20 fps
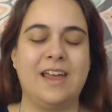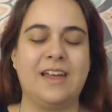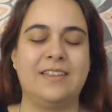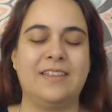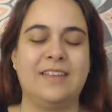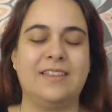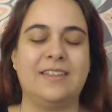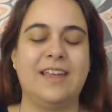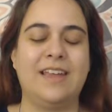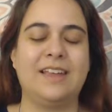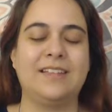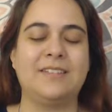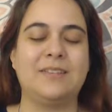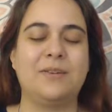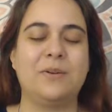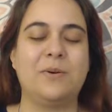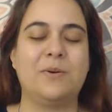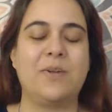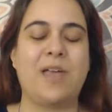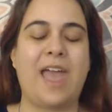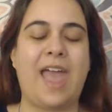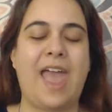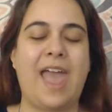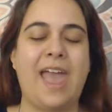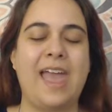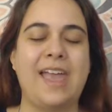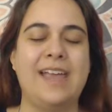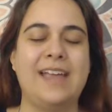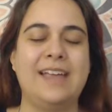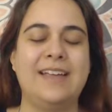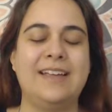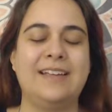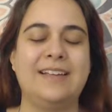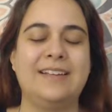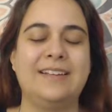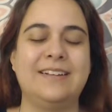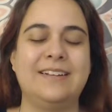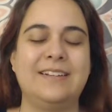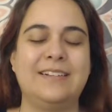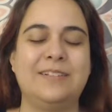that it's okay
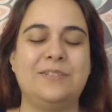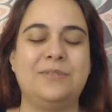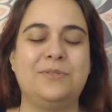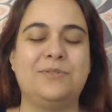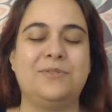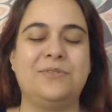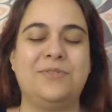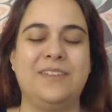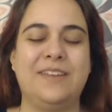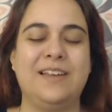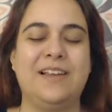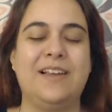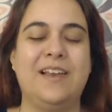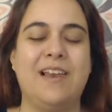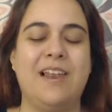to feel